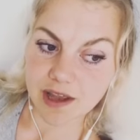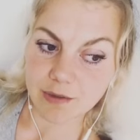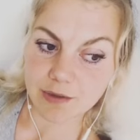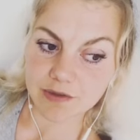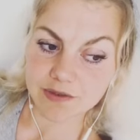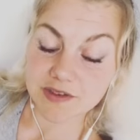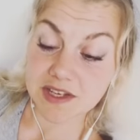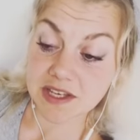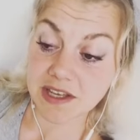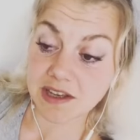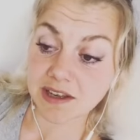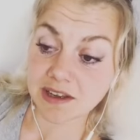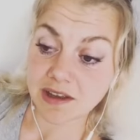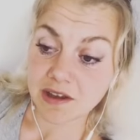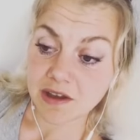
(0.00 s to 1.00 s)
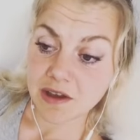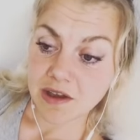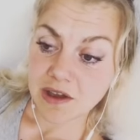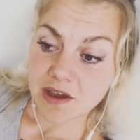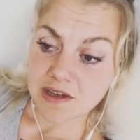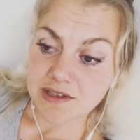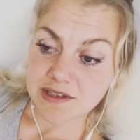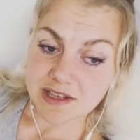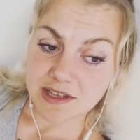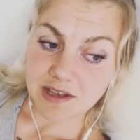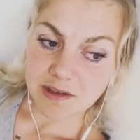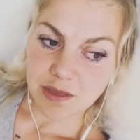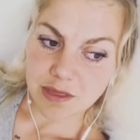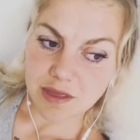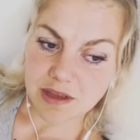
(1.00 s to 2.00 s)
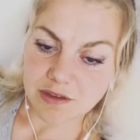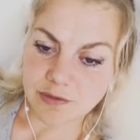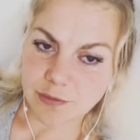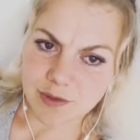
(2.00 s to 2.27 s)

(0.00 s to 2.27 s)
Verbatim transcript: I was seeing things.